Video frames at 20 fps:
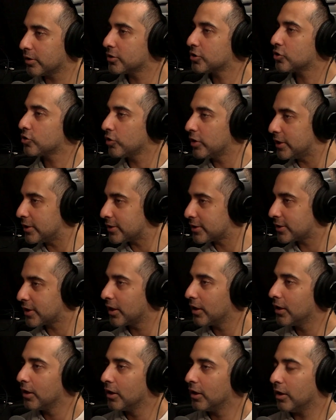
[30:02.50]
the streets
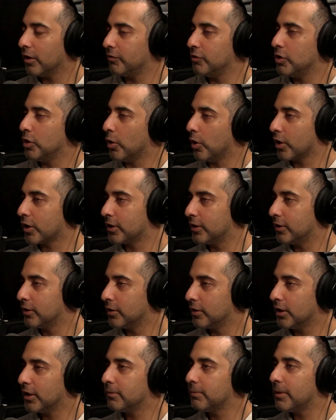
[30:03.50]
of New York.
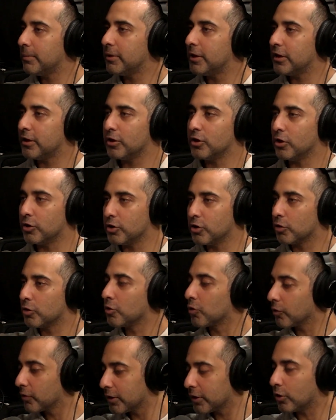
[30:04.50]
And maybe,
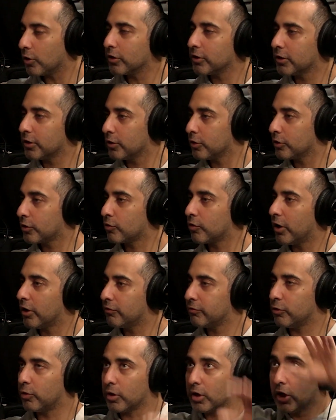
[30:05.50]
you're really on the
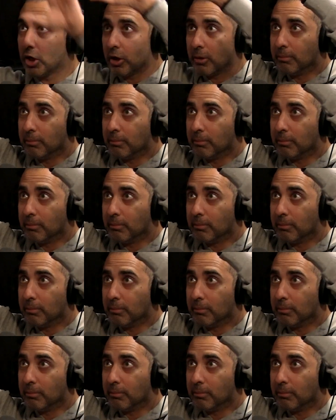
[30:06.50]
ground floor.